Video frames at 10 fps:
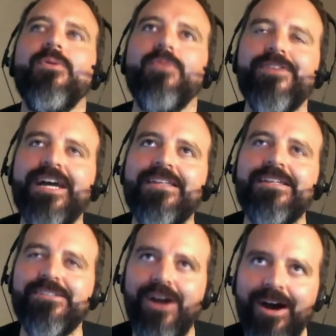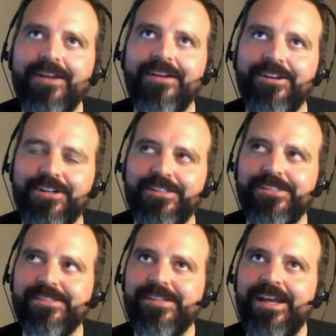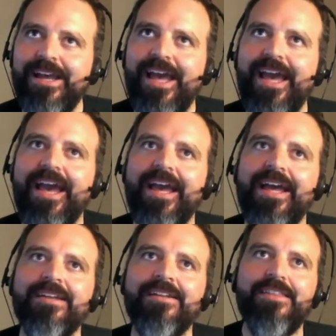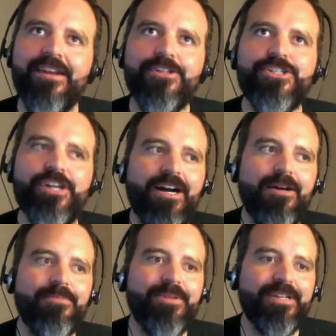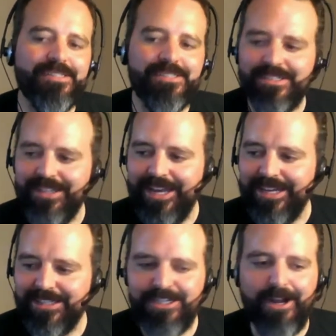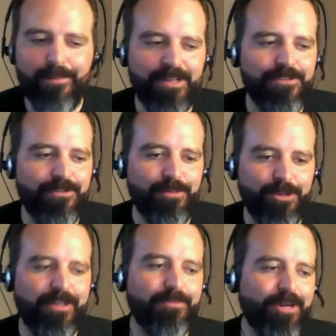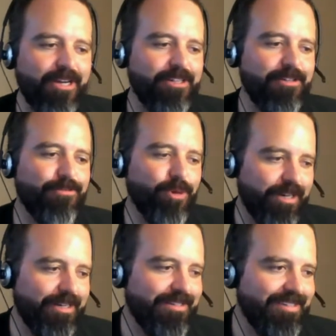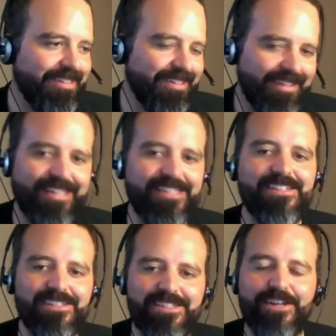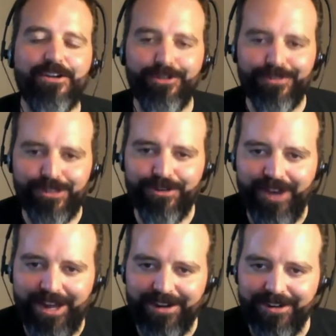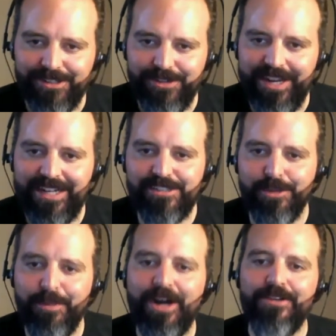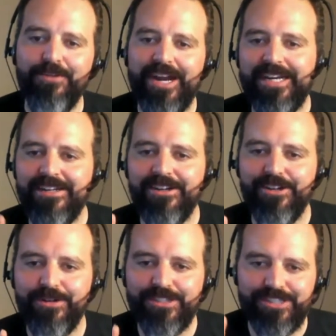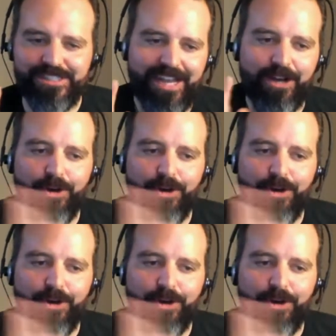we've got these auditors, and their job is to like stop us from doing productive work. Like this is a cynical view of auditors, right? And so part of what I need to do is just like